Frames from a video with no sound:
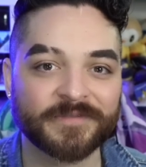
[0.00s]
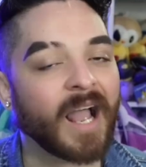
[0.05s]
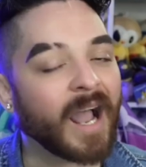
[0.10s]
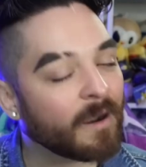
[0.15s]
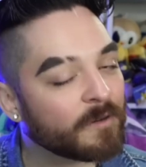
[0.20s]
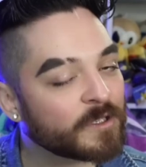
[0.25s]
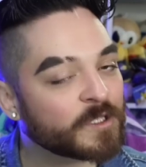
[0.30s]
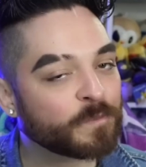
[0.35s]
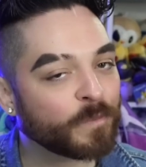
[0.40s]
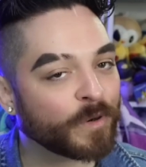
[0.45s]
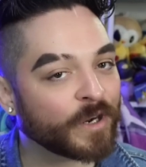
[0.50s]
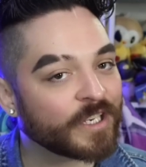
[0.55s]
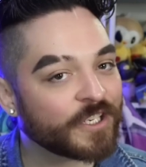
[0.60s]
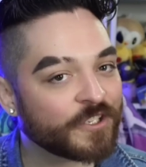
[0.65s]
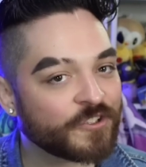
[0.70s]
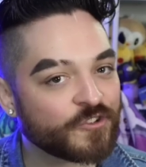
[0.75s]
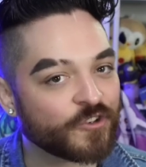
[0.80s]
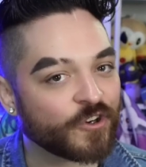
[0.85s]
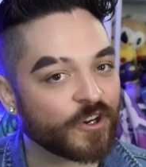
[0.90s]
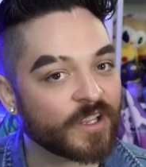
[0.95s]
I was pretty
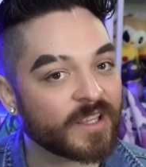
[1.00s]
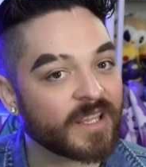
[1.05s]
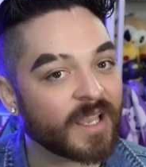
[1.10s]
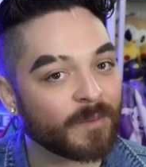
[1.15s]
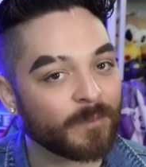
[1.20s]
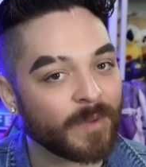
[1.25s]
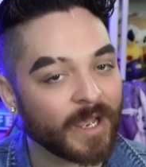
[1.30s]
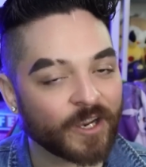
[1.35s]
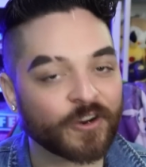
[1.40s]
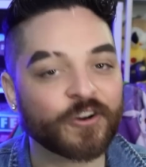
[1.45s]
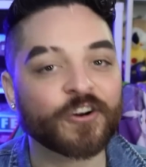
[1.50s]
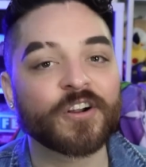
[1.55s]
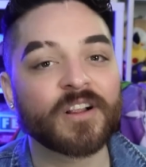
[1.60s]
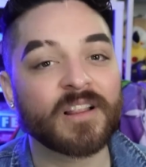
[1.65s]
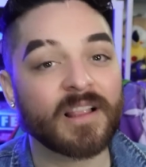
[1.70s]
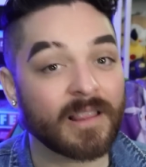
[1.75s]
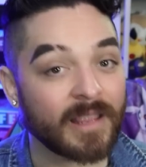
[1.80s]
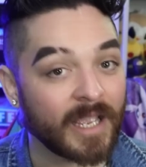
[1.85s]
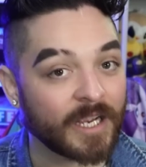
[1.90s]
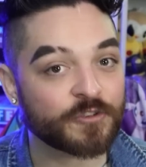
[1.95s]
sure that my girl
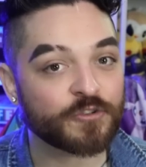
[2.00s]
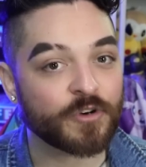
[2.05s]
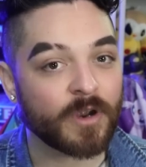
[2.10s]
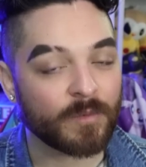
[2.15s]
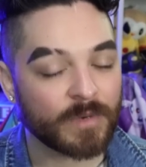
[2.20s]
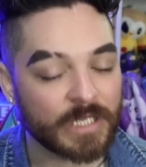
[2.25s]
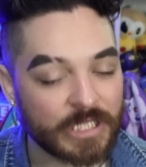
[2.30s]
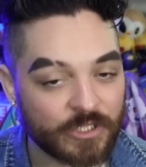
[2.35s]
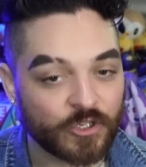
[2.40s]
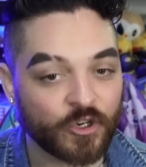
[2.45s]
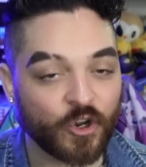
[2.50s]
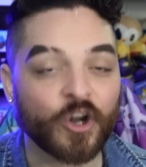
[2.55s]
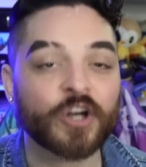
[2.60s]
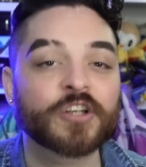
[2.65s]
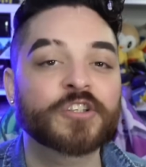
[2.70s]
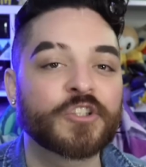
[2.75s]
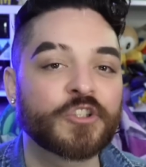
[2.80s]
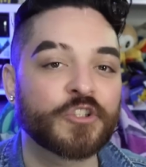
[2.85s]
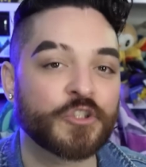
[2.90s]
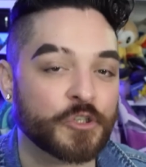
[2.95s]
Elektra was
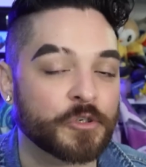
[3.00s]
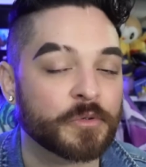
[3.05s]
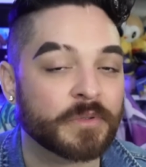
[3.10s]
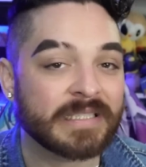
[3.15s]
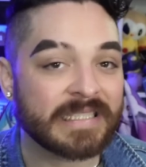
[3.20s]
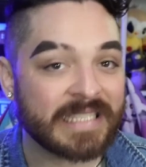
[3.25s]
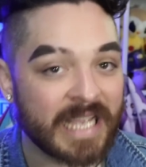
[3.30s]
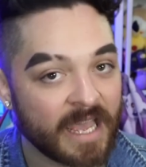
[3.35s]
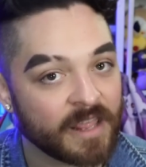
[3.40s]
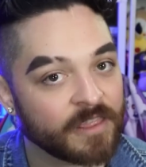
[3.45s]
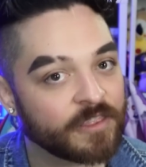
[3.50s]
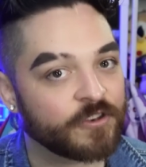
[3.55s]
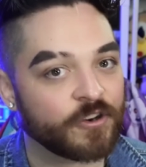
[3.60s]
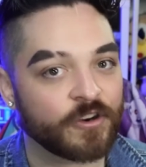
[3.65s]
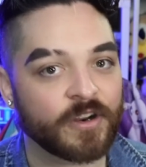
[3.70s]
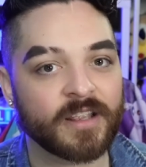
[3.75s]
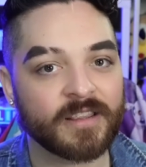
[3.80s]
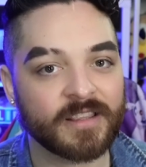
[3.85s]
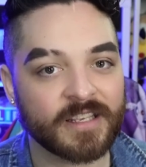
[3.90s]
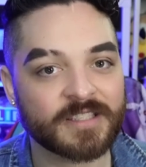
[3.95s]
cooked to death
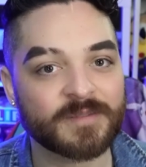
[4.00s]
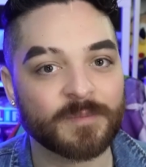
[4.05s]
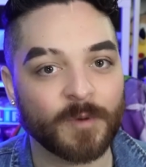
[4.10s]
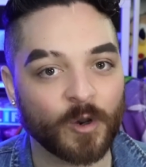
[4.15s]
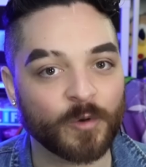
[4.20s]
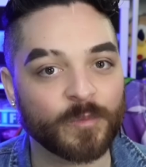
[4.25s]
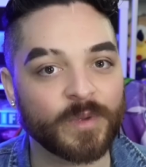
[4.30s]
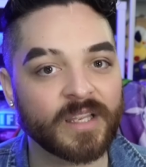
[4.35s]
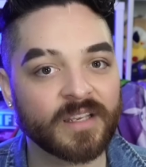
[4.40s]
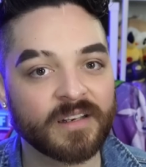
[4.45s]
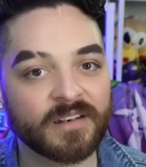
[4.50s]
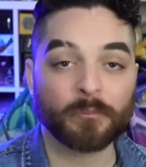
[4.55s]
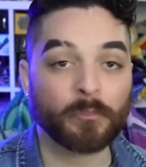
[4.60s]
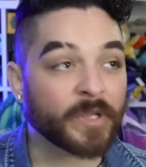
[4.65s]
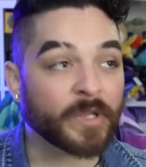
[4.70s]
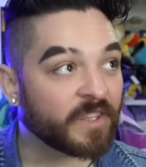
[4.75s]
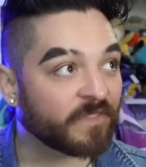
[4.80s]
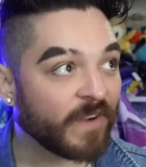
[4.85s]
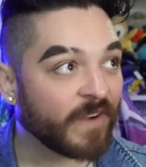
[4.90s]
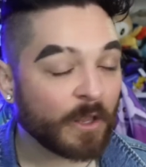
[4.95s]
during this moment,
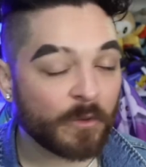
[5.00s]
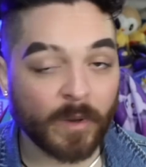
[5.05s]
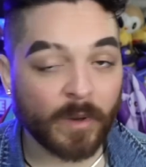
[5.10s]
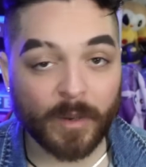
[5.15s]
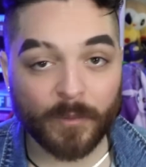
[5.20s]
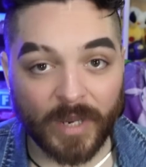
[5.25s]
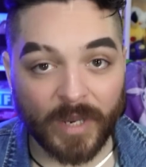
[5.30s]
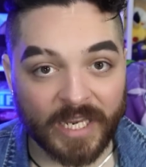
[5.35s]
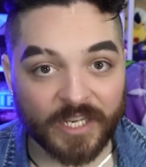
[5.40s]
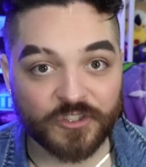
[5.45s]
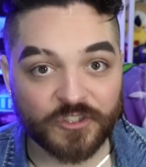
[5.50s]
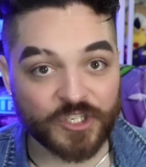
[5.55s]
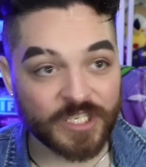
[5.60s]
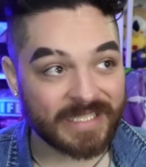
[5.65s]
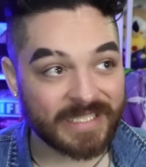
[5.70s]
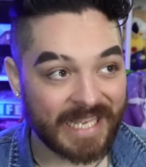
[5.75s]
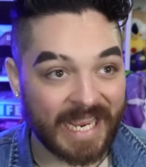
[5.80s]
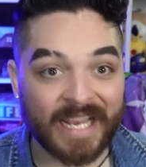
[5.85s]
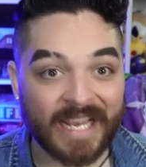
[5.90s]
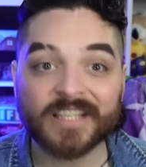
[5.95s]
but the following week she
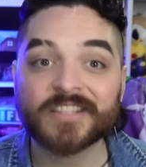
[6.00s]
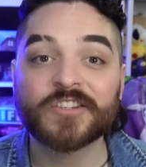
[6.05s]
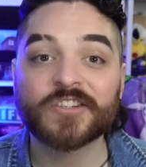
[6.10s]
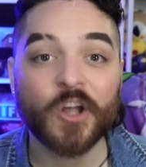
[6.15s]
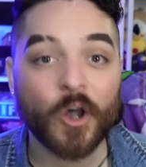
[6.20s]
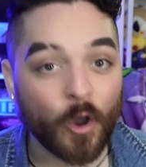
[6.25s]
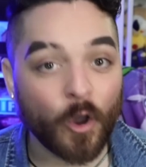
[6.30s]
takes the